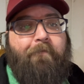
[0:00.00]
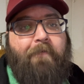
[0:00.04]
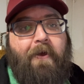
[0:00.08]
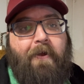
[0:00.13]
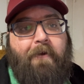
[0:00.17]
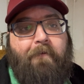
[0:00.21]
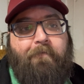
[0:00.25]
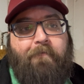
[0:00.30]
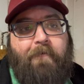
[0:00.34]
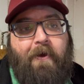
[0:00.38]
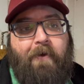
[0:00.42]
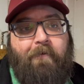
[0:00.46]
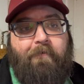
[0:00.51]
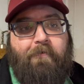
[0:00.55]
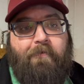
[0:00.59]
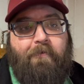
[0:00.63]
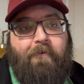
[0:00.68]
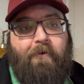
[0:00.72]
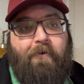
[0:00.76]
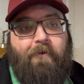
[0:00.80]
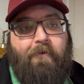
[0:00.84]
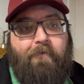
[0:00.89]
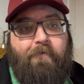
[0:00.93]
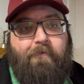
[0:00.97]
out of 5
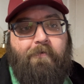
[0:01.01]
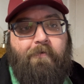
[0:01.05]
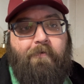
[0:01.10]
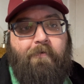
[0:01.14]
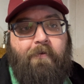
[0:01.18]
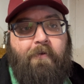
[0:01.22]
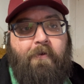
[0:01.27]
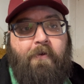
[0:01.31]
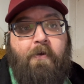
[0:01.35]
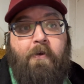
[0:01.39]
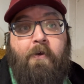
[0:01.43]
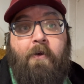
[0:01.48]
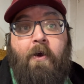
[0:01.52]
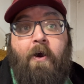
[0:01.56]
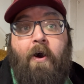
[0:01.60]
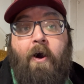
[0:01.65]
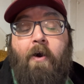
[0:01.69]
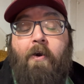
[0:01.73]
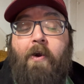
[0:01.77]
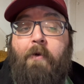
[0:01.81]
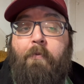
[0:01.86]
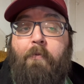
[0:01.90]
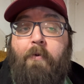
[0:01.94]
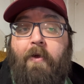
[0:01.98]
stars.
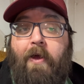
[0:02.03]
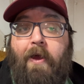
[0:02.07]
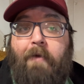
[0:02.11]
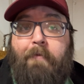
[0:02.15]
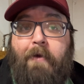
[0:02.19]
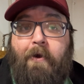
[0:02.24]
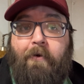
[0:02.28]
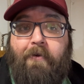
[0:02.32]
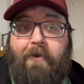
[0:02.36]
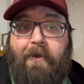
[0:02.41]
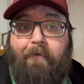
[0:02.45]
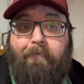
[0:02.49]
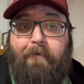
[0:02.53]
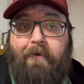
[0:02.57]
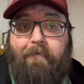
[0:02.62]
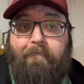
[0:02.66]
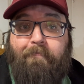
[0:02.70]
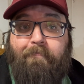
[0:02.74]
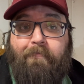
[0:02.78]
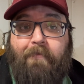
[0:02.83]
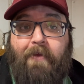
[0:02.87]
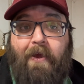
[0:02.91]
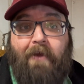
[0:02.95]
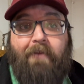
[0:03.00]
All right, well, I'm Al Kemi.
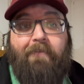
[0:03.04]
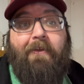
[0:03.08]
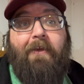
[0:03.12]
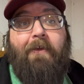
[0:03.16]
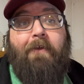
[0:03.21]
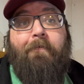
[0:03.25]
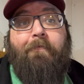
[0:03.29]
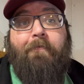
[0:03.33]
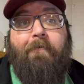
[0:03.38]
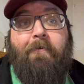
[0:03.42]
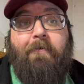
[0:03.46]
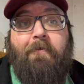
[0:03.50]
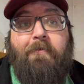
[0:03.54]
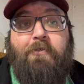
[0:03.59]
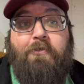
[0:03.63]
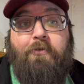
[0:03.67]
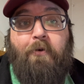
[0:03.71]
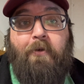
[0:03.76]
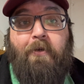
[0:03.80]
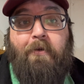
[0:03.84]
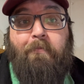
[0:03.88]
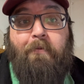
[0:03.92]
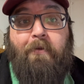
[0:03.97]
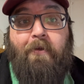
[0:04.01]
I thank you for
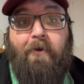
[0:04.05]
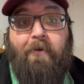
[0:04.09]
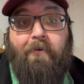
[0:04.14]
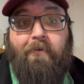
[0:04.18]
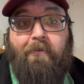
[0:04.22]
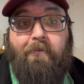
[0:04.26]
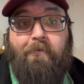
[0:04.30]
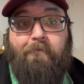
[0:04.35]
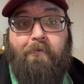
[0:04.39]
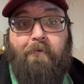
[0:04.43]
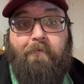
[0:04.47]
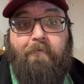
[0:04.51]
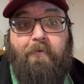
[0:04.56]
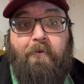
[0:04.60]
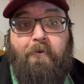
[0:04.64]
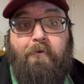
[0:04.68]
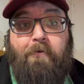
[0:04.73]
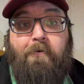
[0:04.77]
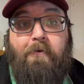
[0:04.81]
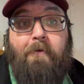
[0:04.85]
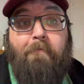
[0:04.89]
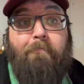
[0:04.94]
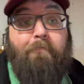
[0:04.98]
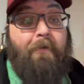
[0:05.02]
joining me on this
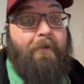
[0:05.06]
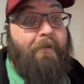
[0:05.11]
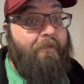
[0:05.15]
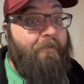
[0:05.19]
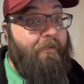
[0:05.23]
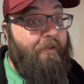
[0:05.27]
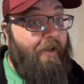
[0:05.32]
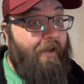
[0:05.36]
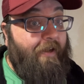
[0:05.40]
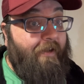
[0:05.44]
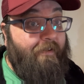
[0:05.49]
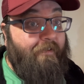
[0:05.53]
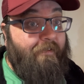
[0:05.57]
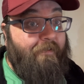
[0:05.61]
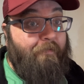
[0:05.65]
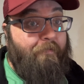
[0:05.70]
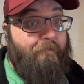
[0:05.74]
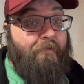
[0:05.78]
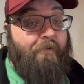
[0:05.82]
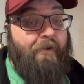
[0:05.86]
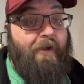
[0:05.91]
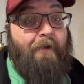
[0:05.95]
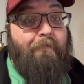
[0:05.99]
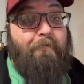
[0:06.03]
review. Please like and
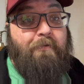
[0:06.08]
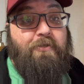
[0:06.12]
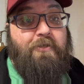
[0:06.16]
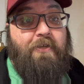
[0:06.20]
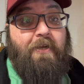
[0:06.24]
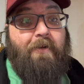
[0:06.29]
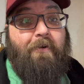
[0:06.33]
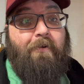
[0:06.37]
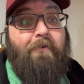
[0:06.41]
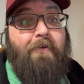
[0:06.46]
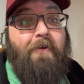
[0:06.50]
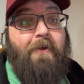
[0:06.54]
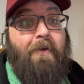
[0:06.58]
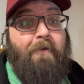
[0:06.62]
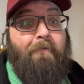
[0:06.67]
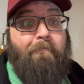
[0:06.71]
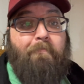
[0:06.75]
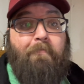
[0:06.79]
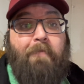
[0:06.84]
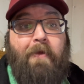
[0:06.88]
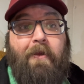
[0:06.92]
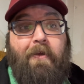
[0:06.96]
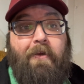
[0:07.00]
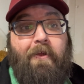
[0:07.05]
subscribe to the channel.
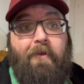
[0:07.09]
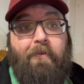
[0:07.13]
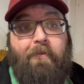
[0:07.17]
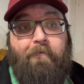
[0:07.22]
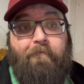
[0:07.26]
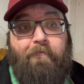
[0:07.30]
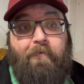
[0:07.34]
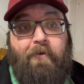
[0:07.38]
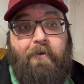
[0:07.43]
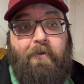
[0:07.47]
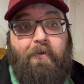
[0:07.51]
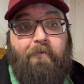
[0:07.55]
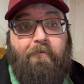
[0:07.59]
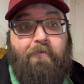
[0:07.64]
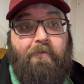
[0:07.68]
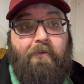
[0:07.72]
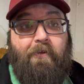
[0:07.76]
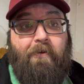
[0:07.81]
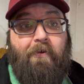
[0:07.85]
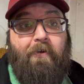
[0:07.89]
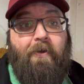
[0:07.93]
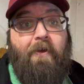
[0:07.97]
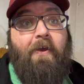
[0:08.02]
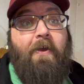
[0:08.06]
Many other videos
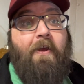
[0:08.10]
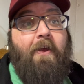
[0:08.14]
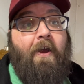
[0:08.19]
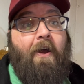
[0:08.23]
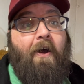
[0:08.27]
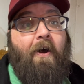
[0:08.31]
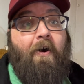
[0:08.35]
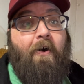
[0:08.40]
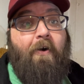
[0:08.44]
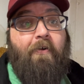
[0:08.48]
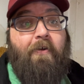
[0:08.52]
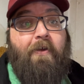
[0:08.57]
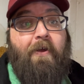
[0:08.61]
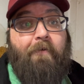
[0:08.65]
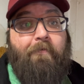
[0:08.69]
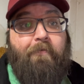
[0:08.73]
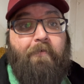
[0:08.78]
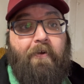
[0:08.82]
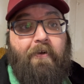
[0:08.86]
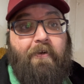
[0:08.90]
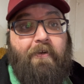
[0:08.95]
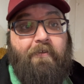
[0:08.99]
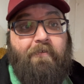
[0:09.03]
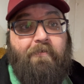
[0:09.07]
here, all
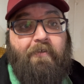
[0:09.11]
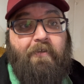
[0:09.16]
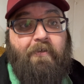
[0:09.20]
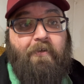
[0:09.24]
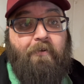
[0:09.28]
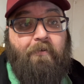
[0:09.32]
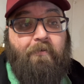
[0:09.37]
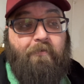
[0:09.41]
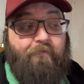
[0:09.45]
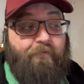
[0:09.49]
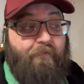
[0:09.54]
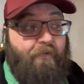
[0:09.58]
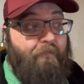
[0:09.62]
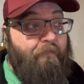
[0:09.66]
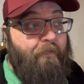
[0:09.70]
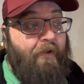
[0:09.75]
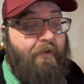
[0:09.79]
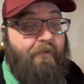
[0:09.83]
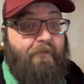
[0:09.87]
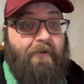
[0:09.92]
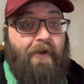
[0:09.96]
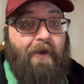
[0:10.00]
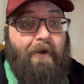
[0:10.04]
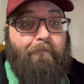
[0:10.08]
covering casinos from
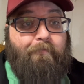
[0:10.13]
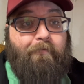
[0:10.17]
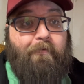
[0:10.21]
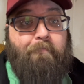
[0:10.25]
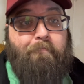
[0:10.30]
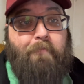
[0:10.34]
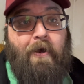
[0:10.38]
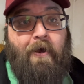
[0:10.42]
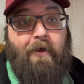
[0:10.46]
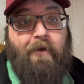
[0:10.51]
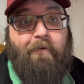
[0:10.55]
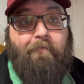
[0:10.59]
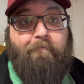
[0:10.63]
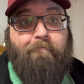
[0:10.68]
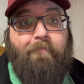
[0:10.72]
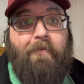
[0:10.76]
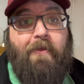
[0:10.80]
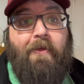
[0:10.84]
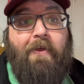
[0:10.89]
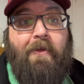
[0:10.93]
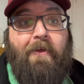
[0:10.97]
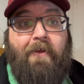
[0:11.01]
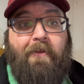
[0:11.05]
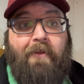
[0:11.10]
top to bottom.
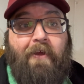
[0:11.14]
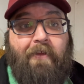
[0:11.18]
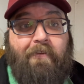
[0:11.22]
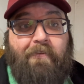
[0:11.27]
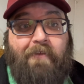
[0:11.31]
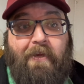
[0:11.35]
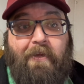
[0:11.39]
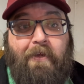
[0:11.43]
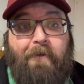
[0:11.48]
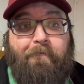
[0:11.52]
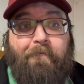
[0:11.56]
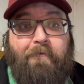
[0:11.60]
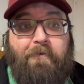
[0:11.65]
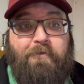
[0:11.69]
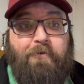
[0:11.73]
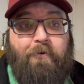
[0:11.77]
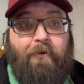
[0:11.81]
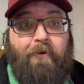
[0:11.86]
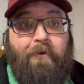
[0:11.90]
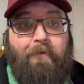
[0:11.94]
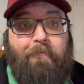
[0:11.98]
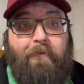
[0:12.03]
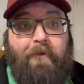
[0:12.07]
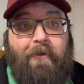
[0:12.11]
I thank you for
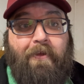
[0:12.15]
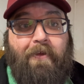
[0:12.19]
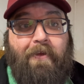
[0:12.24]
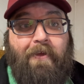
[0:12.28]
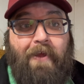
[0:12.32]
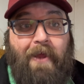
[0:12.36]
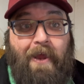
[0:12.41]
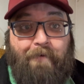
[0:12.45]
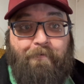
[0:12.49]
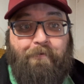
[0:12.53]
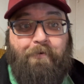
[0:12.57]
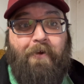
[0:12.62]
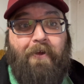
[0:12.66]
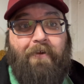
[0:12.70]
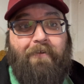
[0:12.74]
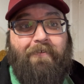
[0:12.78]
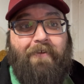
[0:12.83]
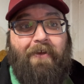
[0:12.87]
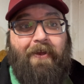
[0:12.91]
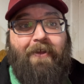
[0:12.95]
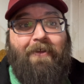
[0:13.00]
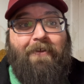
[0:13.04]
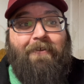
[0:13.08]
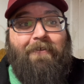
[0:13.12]
joining me. Have a great
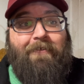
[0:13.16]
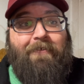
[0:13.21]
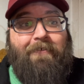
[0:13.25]
day.